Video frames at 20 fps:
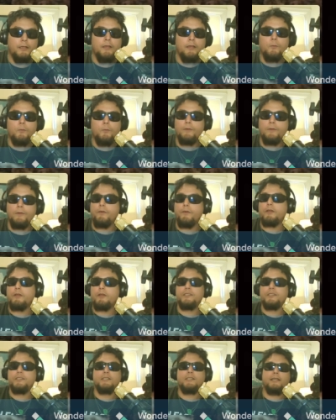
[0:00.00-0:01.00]
We've all
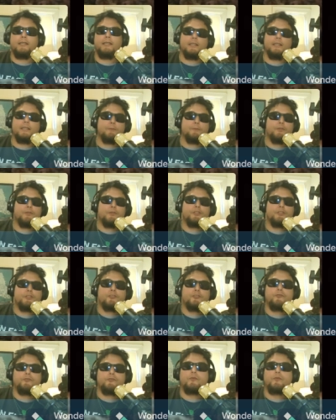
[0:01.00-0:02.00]
seen him
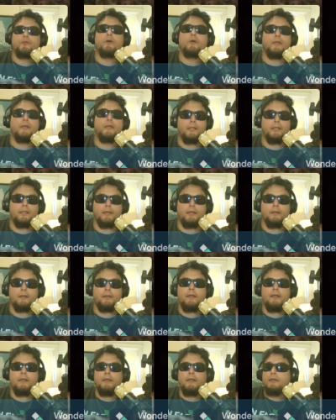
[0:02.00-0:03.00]
destroy that
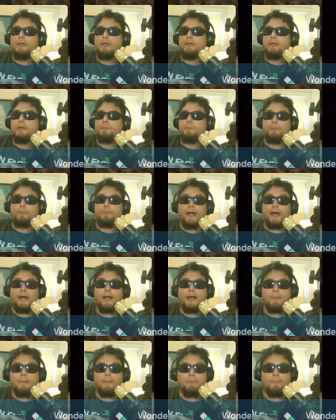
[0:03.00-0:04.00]

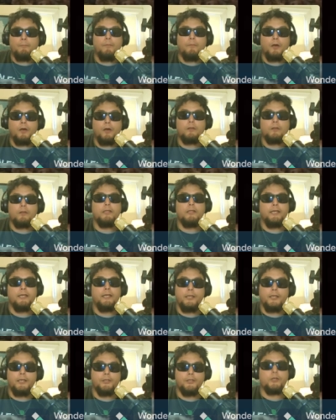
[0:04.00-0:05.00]
Bob Marley
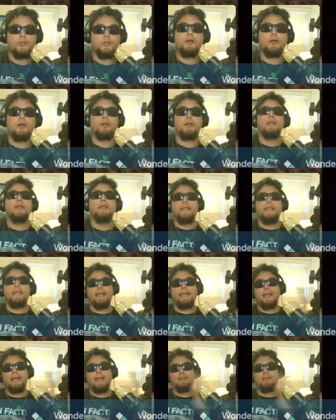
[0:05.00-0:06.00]
guitar. He
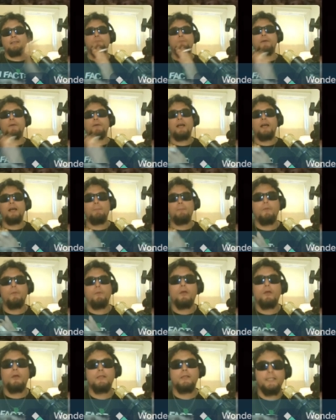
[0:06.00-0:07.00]
has Bob
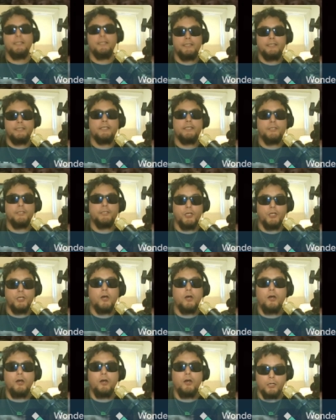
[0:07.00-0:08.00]
Marley's
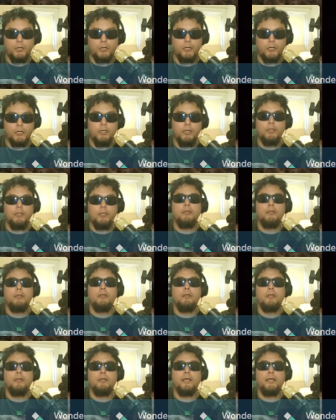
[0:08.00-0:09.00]
guitar.
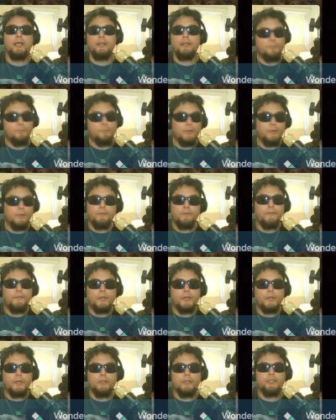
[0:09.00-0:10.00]
And this
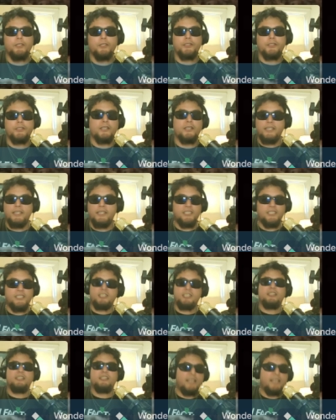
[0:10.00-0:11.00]
motherfucker just like
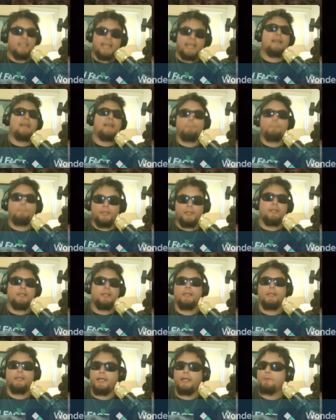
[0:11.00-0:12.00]
slapped it
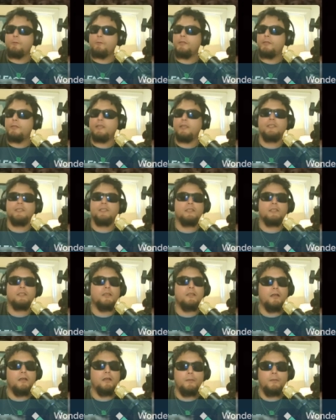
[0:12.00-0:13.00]
like with his
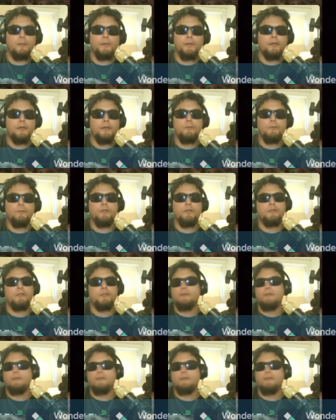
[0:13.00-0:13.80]
thumb. It was